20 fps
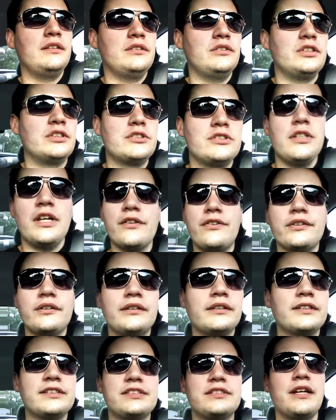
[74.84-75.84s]
there's nothing
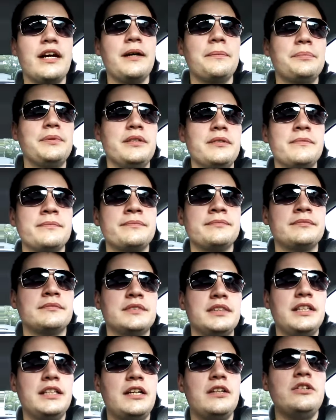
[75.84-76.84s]
going to stop you.
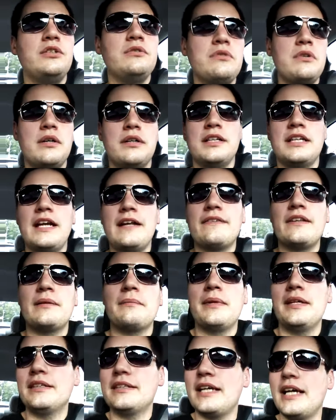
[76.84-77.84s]
You already have that
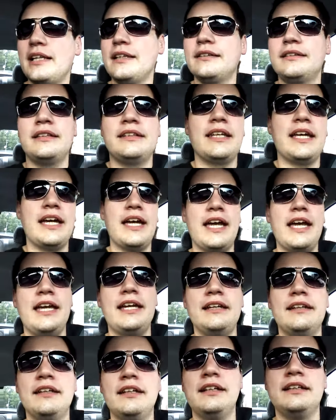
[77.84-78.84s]
mentality that,
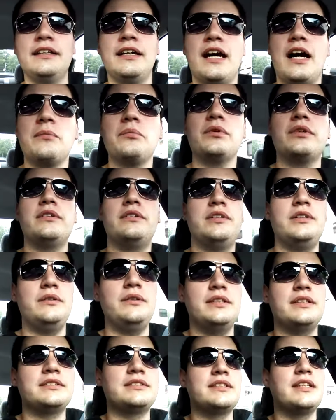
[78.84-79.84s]
hey, I'm going to do
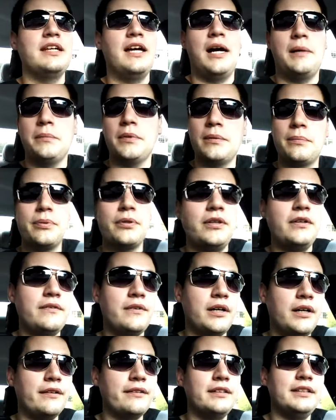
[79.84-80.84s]
this. I'm going to prove
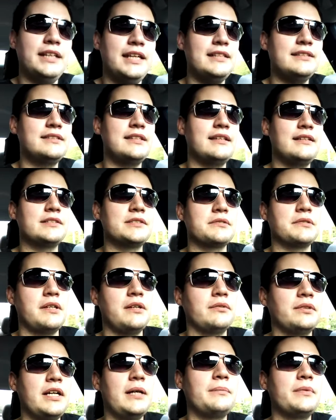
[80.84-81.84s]
all the naysayers
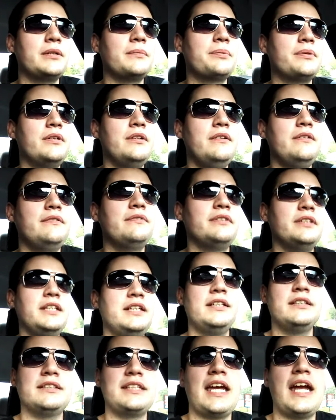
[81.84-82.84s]
wrong. I'm going to prove
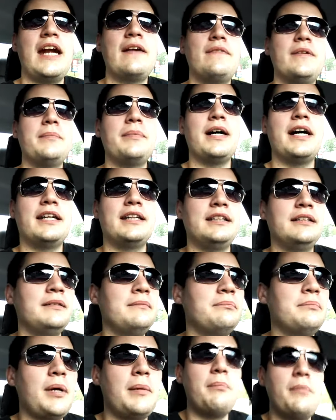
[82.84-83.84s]
to everybody,
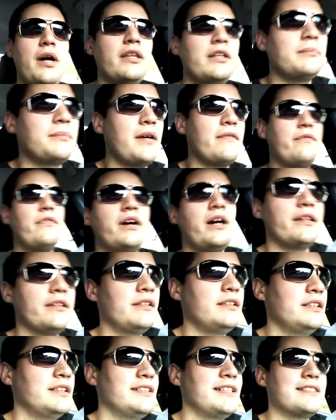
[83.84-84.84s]
my mother, my
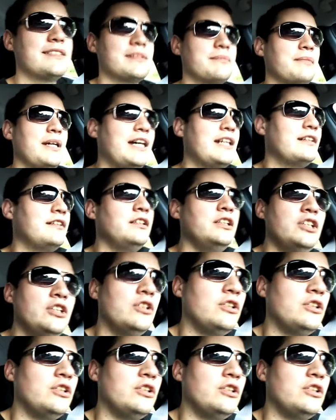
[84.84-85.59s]
father, doesn't matter